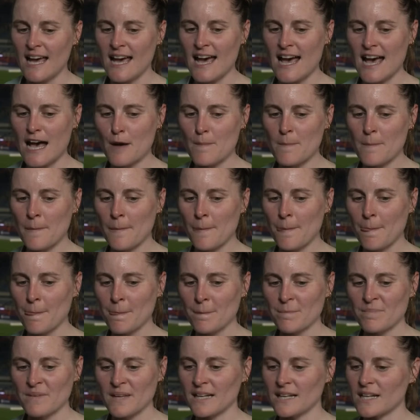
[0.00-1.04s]
Um,
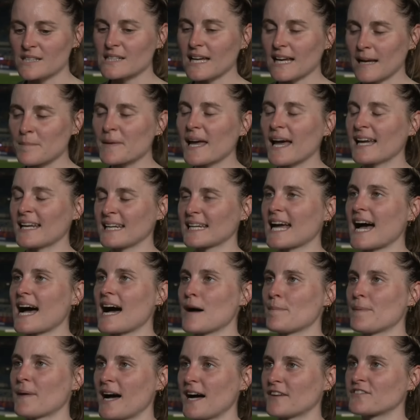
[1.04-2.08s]
and I was like, I'm getting a
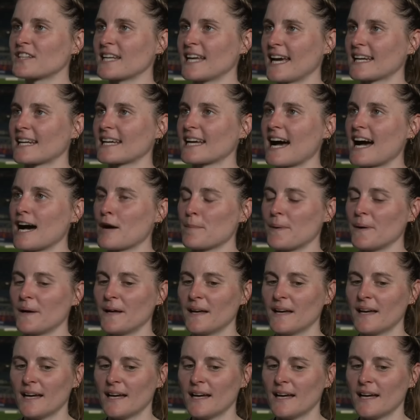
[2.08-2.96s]
gap, I have to get a gap.